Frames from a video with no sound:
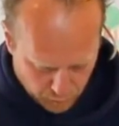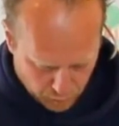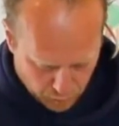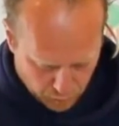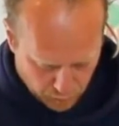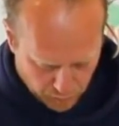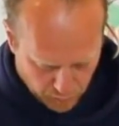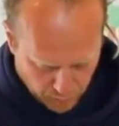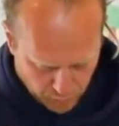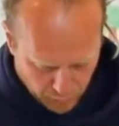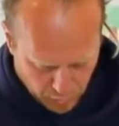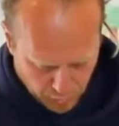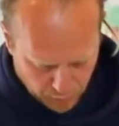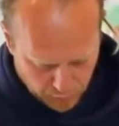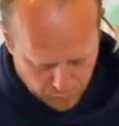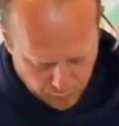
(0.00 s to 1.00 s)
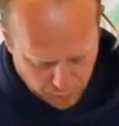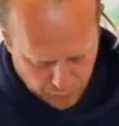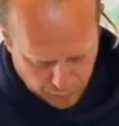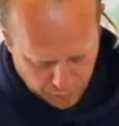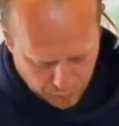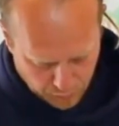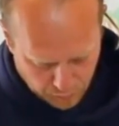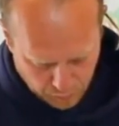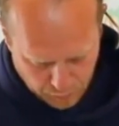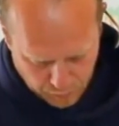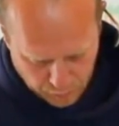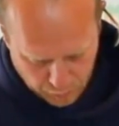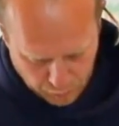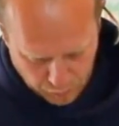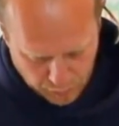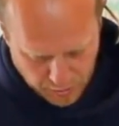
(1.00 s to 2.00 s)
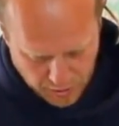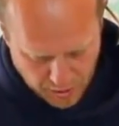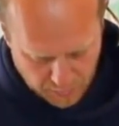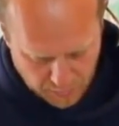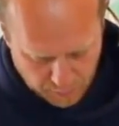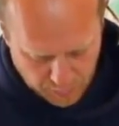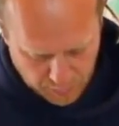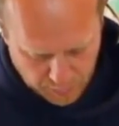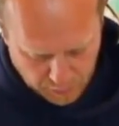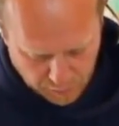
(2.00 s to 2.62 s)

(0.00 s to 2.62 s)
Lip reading: remember how we do it. We do the end bits